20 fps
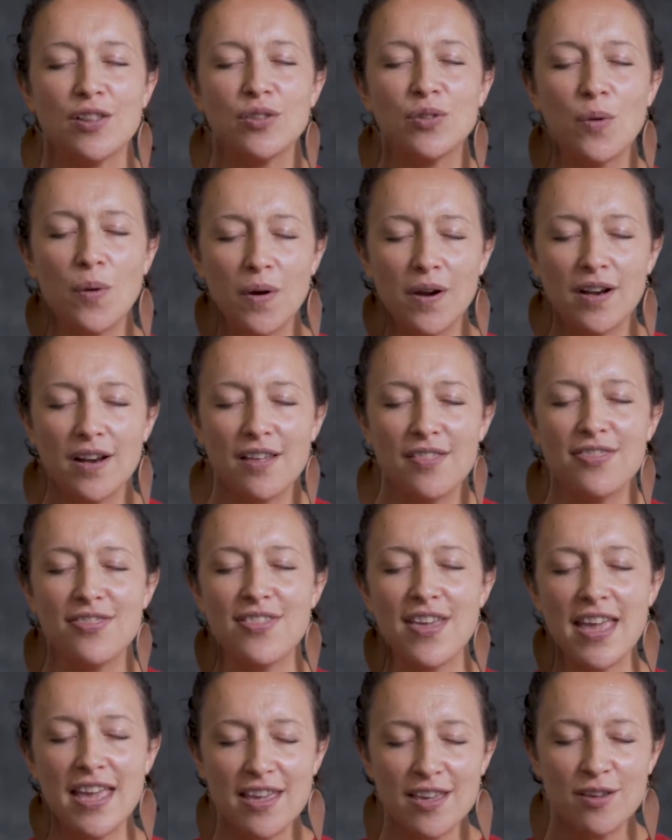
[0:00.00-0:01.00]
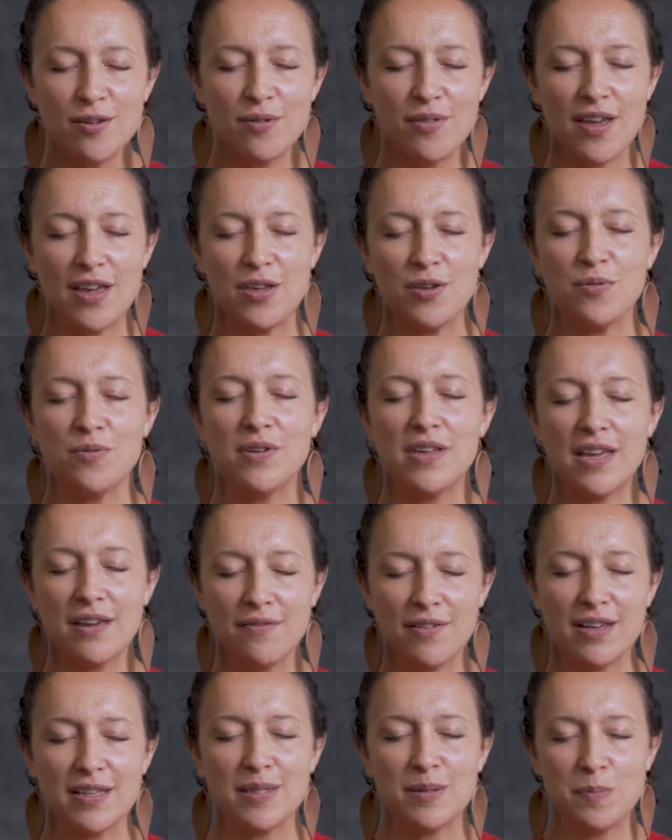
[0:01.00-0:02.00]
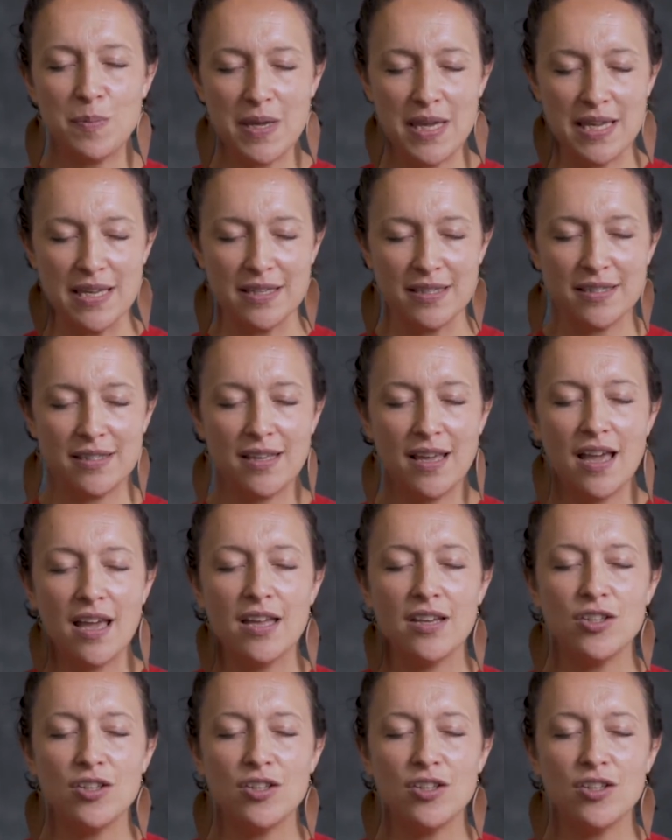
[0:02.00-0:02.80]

Lord, thank you that you give us peace.